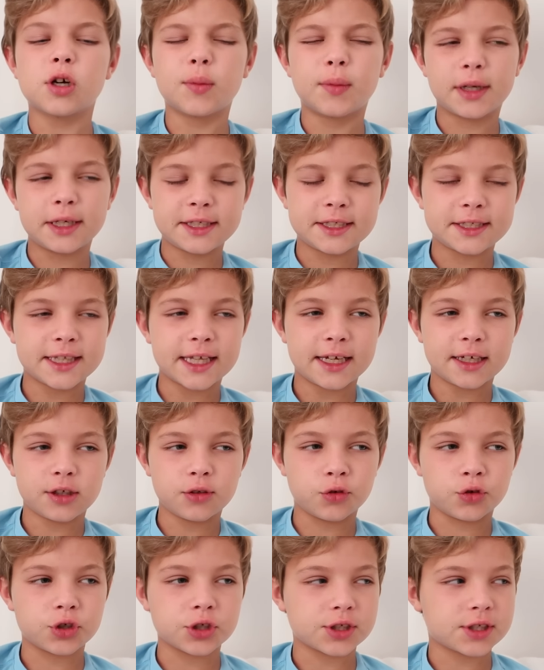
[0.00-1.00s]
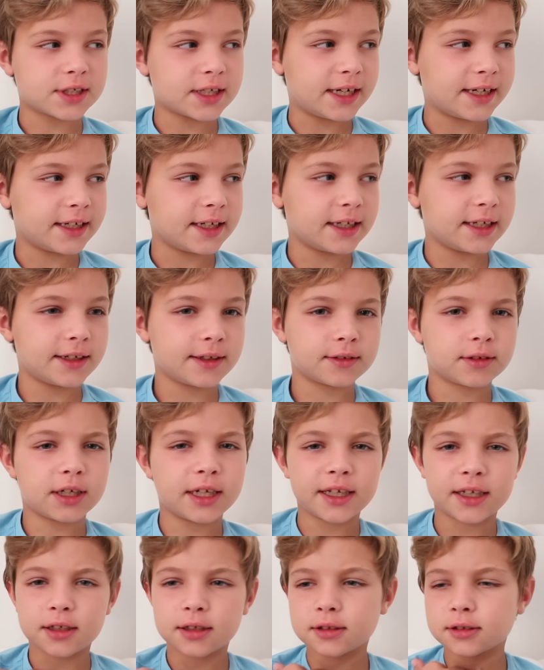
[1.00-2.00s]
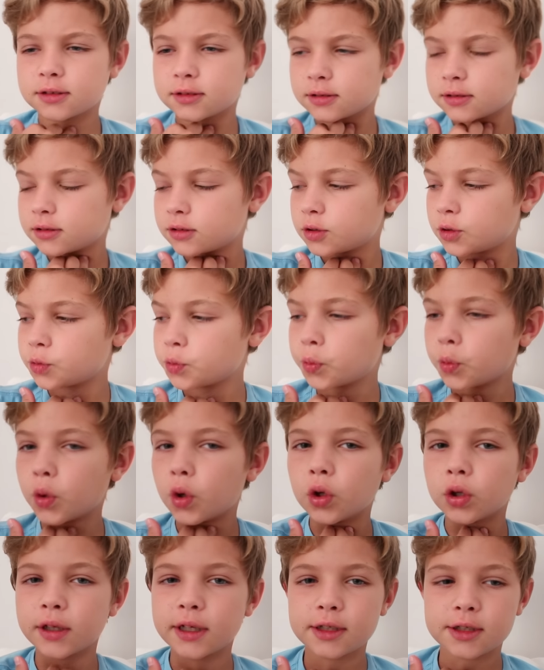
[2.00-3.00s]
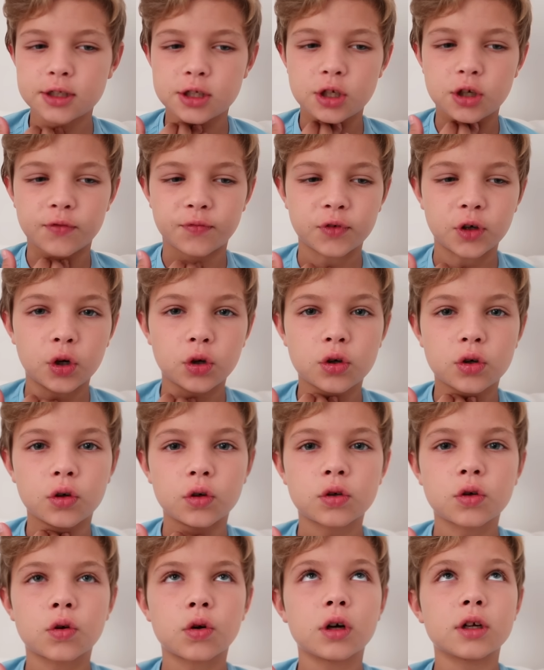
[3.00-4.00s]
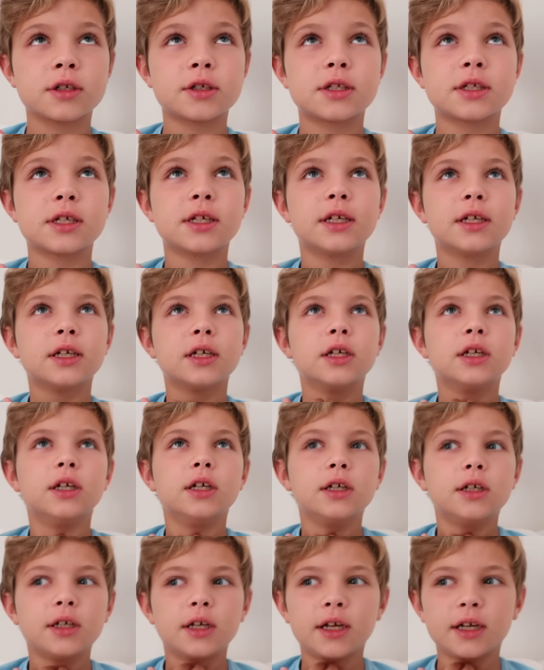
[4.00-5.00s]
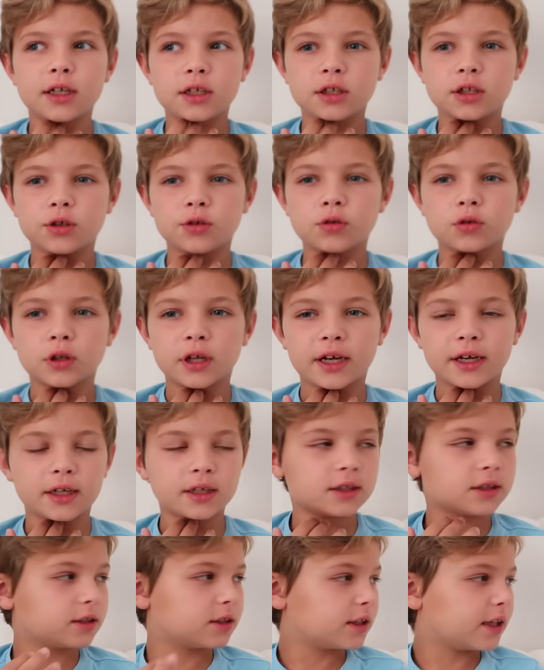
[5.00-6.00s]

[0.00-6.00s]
so much that you just like, it like swollen your vocal cords. Mm-hmm. And you like,